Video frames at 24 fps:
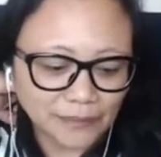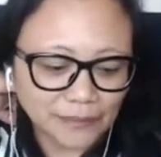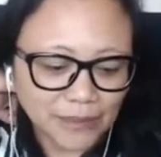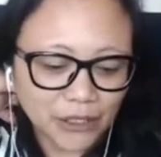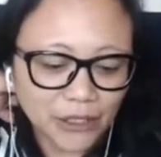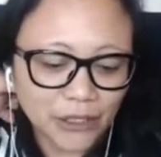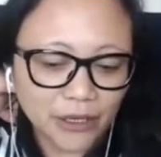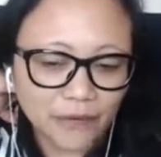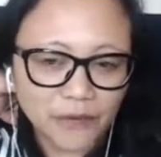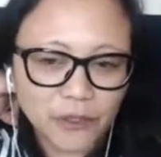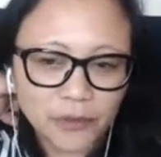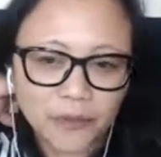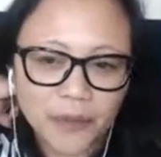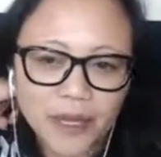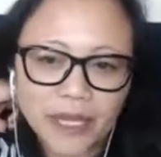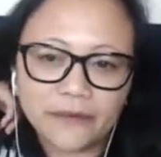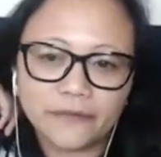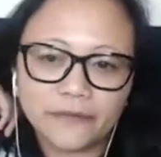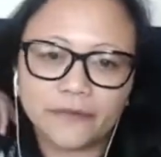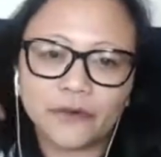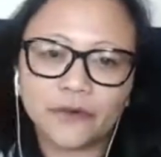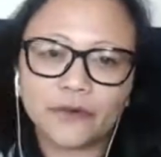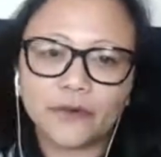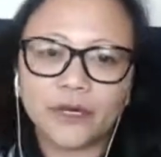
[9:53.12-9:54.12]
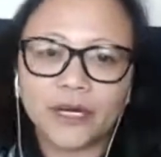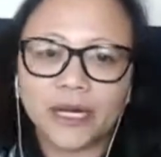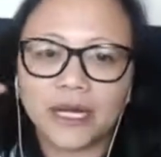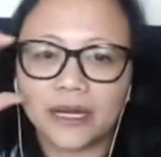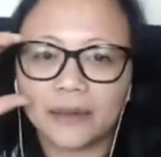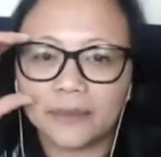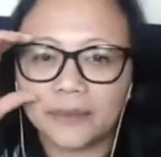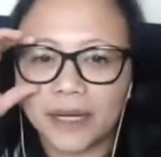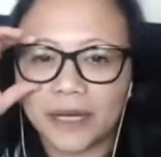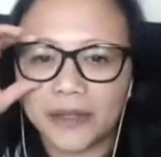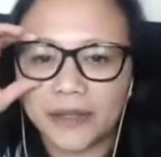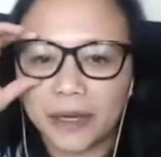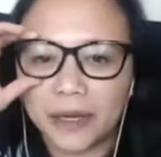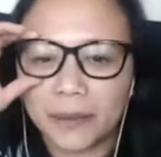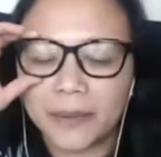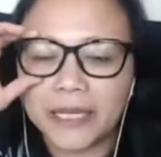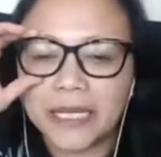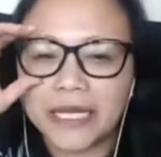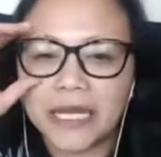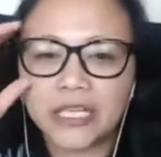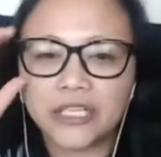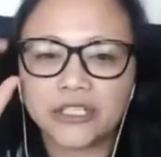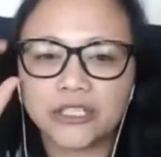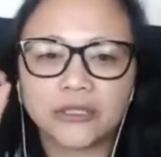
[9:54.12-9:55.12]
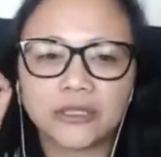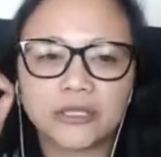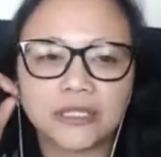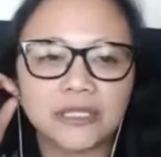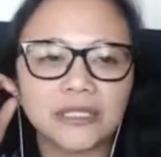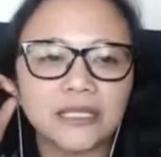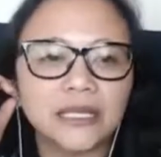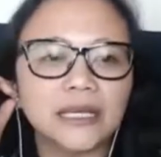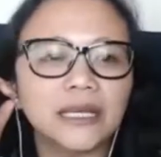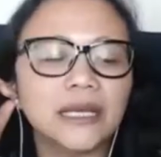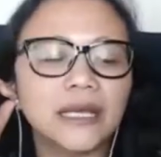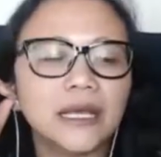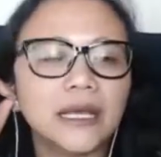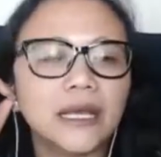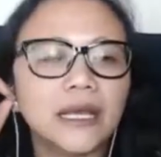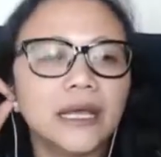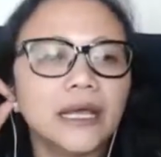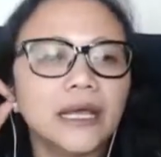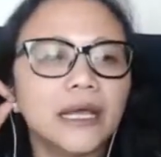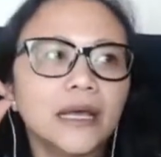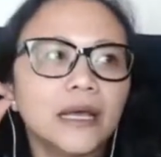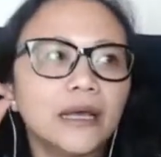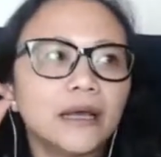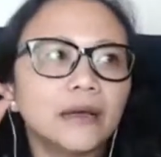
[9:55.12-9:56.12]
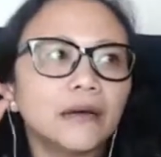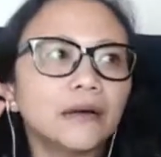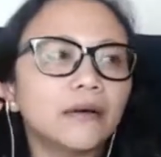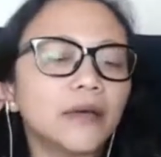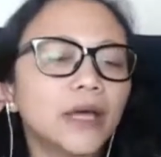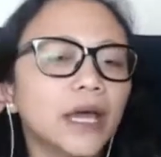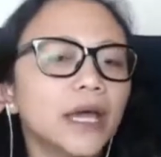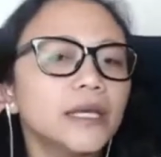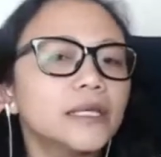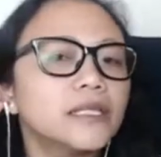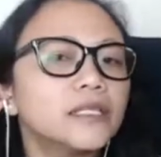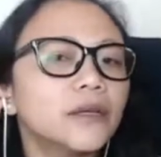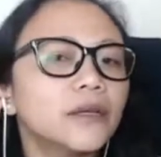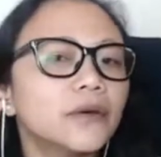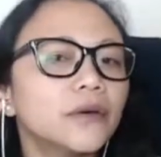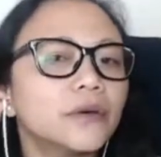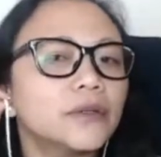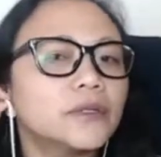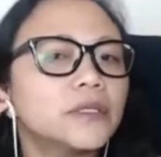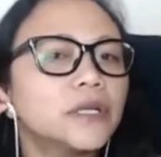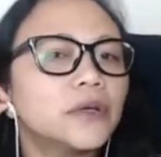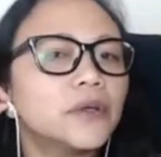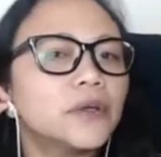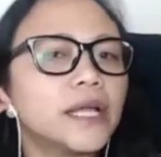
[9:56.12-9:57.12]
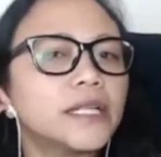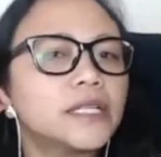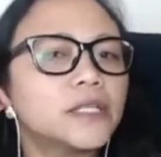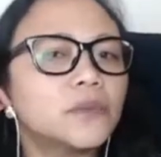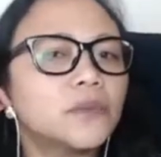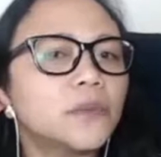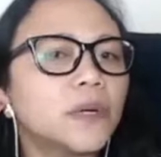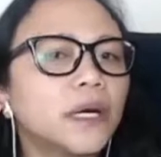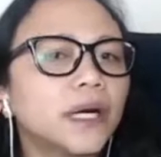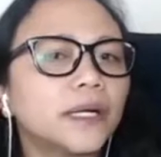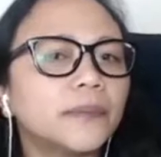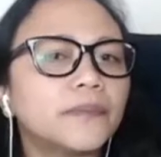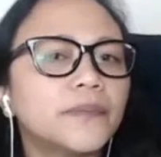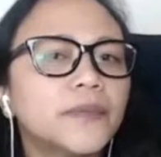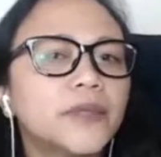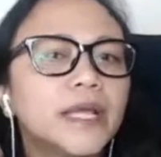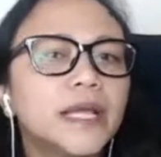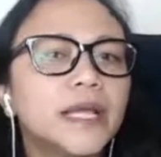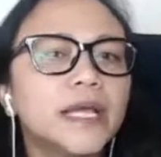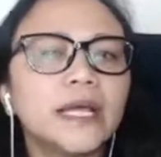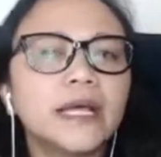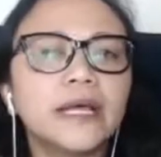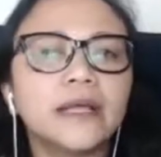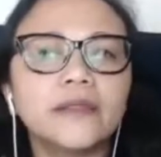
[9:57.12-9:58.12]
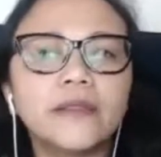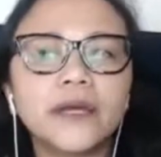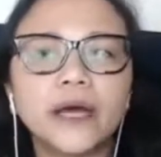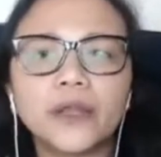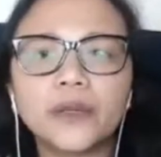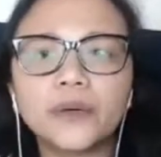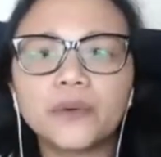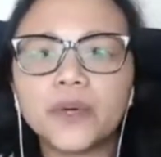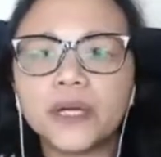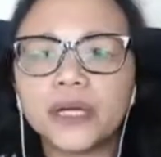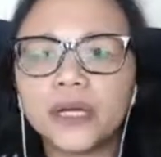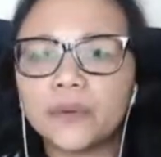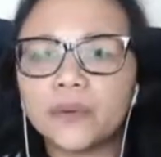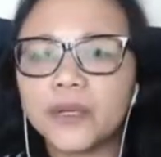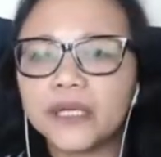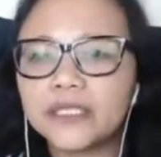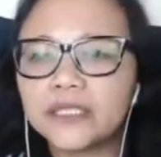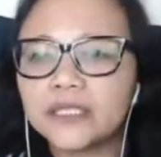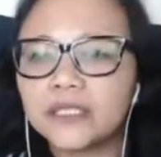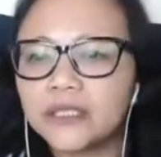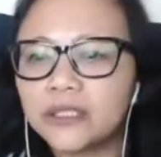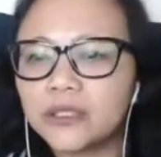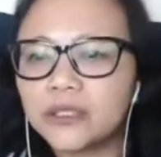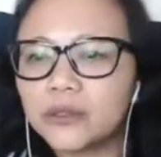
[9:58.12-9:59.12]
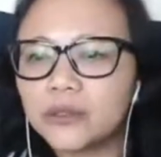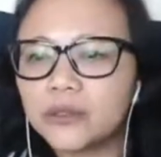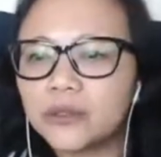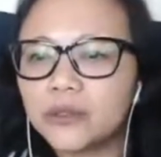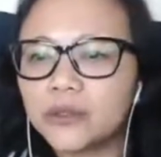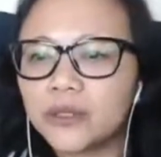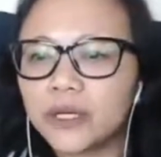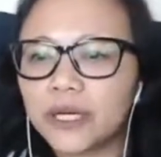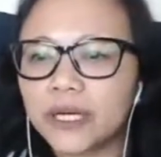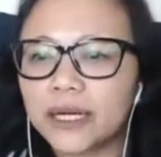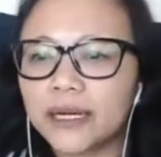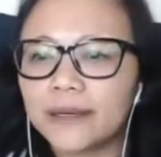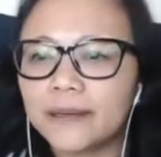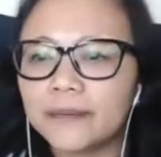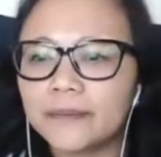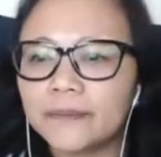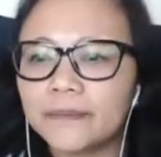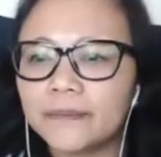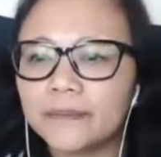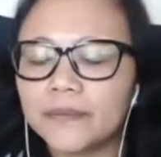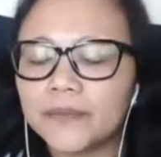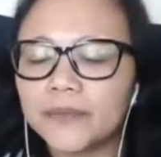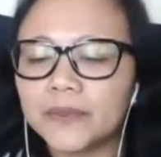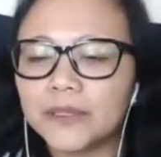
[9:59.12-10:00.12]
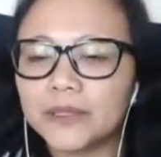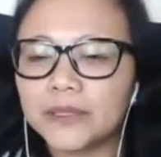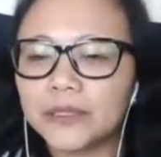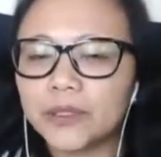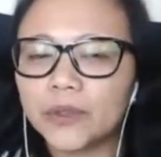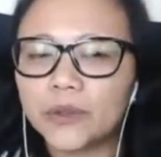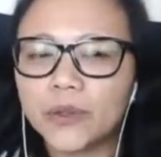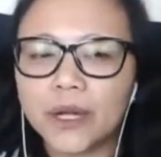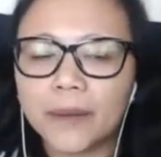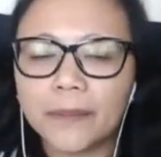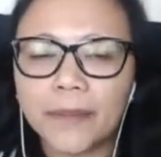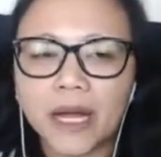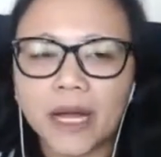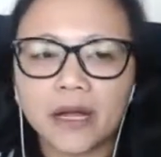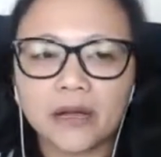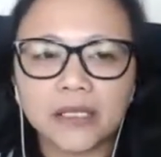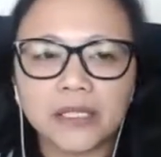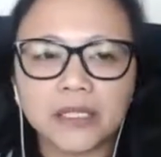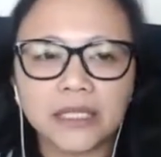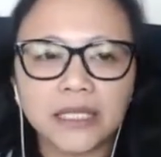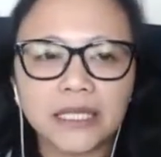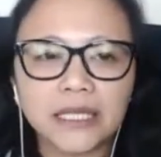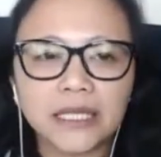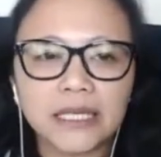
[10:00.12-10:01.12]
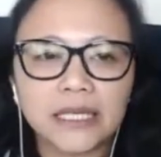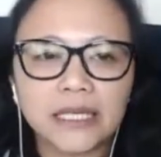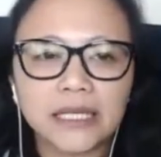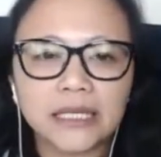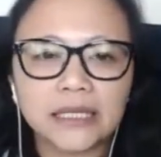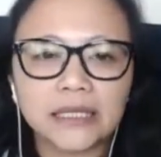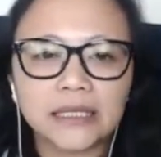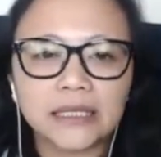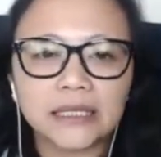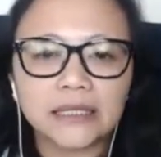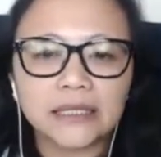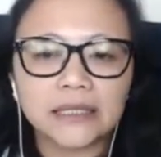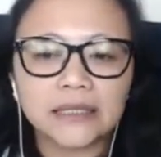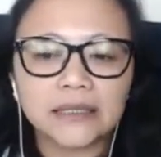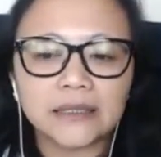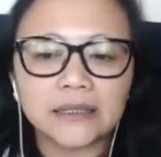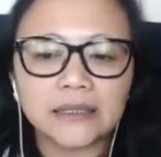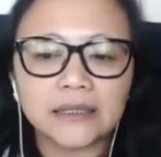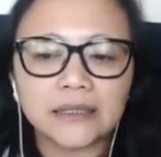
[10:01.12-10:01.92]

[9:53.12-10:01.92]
you have to pay for other applications. Okay, so that's one. The other one I wanted to talk about is